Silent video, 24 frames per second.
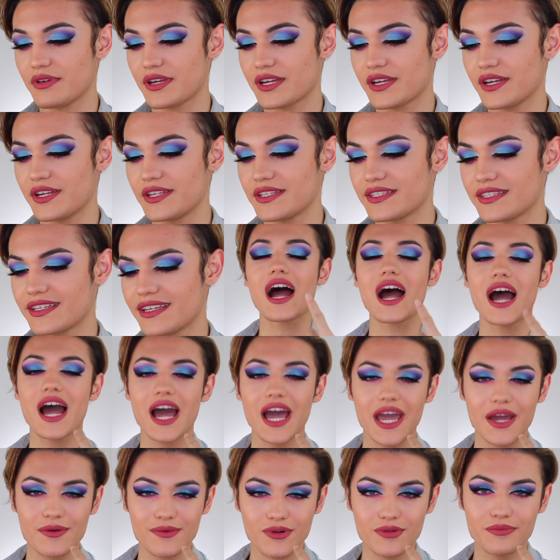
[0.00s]
because
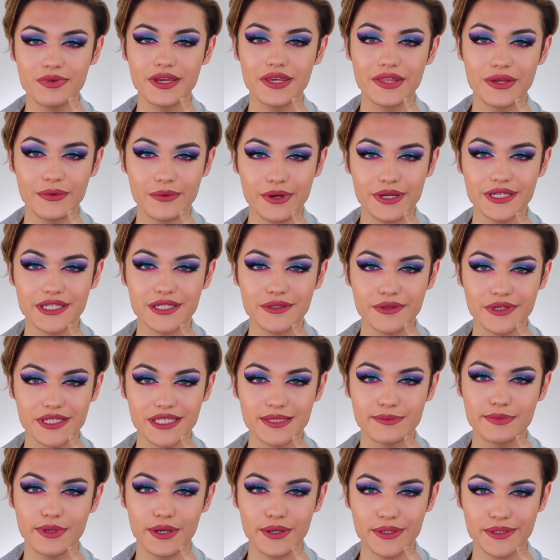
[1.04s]
I will be the one to
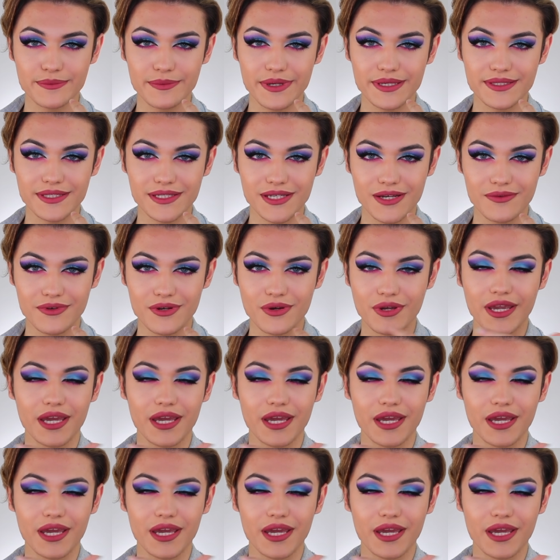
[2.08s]
expose myself.